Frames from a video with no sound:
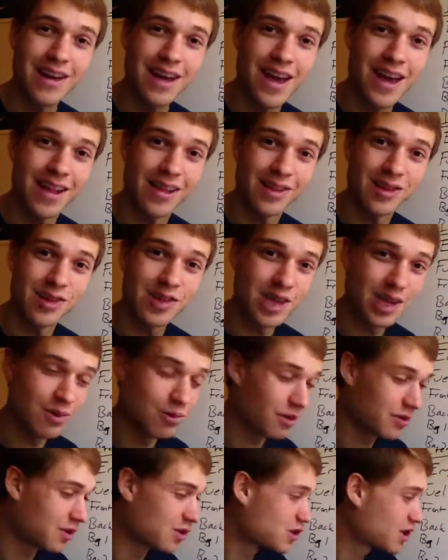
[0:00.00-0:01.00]
and let's see
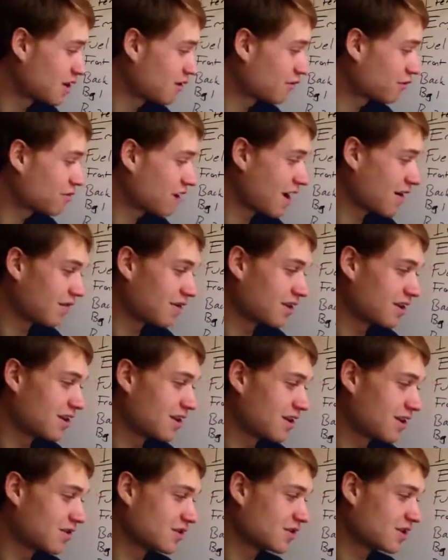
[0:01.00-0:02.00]
what the center of gravity
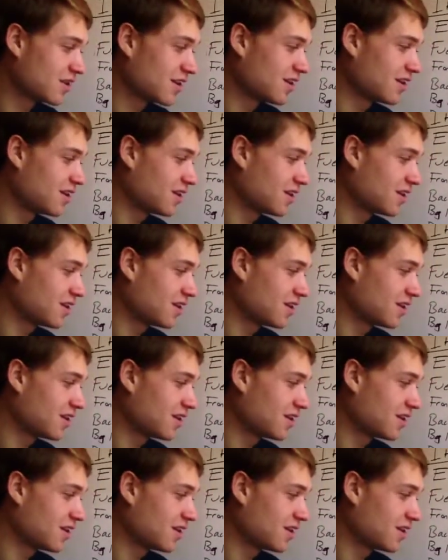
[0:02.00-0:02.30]
is.